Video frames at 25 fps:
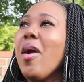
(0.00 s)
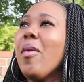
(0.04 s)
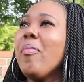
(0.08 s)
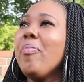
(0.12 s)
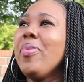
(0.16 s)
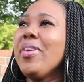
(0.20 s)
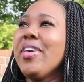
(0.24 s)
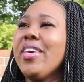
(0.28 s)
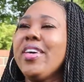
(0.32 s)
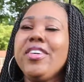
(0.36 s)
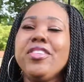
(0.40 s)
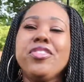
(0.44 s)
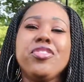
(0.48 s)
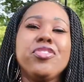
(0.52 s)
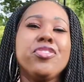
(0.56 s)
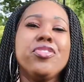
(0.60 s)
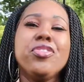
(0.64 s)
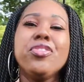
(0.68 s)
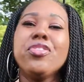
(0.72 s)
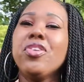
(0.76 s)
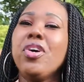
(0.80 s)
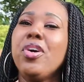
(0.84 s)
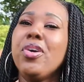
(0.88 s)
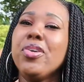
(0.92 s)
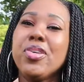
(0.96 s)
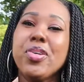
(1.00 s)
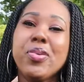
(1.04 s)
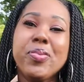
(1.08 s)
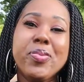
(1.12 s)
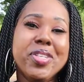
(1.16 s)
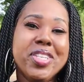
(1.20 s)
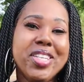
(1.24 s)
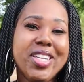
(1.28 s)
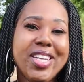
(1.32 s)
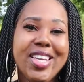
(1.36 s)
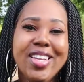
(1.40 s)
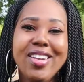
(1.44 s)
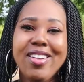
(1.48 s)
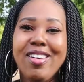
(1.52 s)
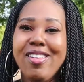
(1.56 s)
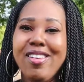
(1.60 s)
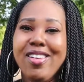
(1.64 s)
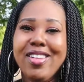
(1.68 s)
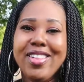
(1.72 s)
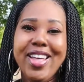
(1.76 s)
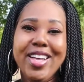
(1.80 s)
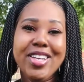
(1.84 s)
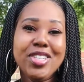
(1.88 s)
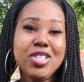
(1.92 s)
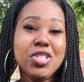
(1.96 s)
Because you will need
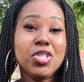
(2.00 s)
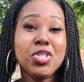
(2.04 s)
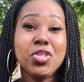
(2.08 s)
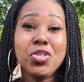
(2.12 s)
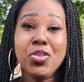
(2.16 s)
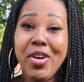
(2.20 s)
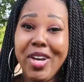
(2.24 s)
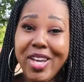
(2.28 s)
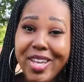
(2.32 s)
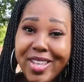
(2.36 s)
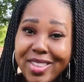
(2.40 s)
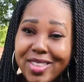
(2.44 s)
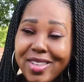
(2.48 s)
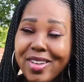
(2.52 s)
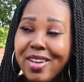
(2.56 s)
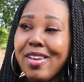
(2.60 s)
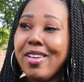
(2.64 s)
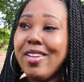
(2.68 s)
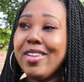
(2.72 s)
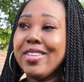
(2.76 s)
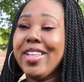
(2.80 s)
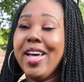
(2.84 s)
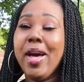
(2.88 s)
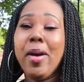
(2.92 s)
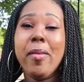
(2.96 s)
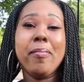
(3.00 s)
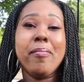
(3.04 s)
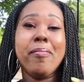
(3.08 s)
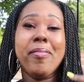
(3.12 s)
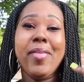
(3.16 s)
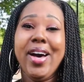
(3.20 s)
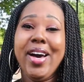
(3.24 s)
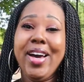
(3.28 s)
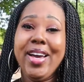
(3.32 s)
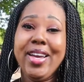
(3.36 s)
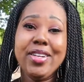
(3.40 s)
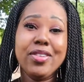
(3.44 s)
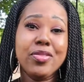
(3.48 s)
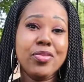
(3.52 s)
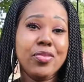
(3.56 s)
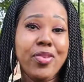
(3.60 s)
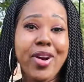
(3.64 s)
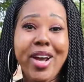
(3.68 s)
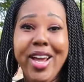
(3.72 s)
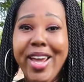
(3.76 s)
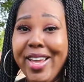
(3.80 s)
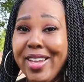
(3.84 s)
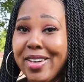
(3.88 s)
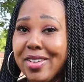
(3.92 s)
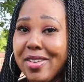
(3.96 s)
all that strength, all that mind
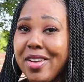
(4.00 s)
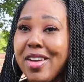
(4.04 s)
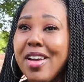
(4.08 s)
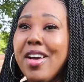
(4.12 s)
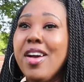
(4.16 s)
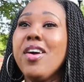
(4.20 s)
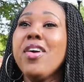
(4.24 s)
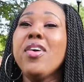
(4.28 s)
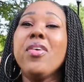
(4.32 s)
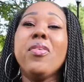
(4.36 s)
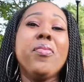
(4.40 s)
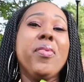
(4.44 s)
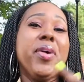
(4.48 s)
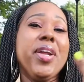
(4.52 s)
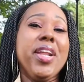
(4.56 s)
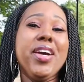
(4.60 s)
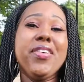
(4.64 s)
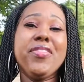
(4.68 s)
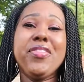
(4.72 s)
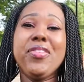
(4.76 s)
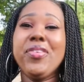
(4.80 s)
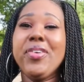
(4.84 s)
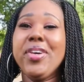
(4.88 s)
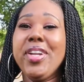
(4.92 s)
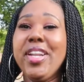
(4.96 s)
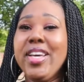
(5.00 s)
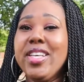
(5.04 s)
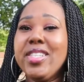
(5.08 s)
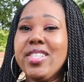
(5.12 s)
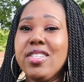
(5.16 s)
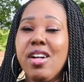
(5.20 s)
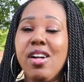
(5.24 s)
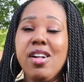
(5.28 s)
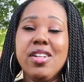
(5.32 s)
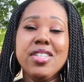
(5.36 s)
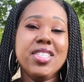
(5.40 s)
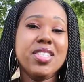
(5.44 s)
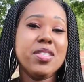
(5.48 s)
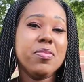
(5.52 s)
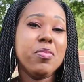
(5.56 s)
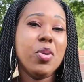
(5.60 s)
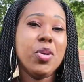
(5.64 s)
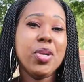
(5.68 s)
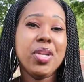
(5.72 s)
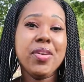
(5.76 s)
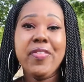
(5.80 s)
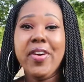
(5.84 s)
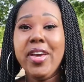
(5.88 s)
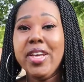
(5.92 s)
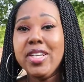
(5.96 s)
right, whatever it is, all this
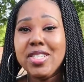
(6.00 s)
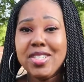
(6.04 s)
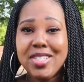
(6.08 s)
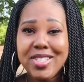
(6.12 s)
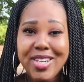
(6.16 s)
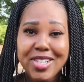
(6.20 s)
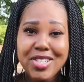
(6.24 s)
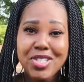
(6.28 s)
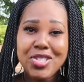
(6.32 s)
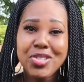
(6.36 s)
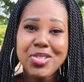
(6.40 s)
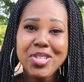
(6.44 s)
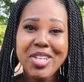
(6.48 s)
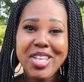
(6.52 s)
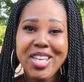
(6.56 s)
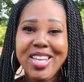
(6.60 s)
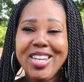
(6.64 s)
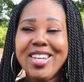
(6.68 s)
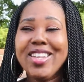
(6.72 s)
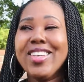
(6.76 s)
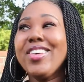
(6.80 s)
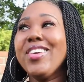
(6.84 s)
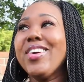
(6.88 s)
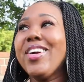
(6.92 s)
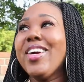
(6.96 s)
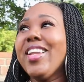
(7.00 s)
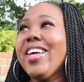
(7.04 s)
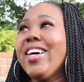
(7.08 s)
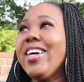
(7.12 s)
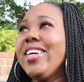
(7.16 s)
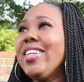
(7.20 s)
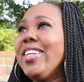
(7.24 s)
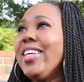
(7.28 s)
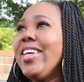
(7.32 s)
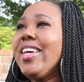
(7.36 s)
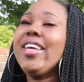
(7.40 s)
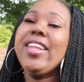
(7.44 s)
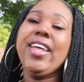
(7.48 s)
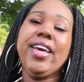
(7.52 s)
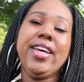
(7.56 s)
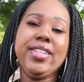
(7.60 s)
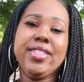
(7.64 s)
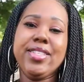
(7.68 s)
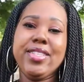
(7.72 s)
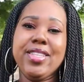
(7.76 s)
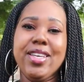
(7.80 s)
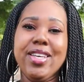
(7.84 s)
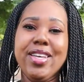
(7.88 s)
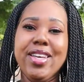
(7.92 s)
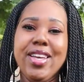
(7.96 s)
motivation that you need, you're gonna need
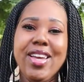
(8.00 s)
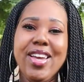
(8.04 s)
it.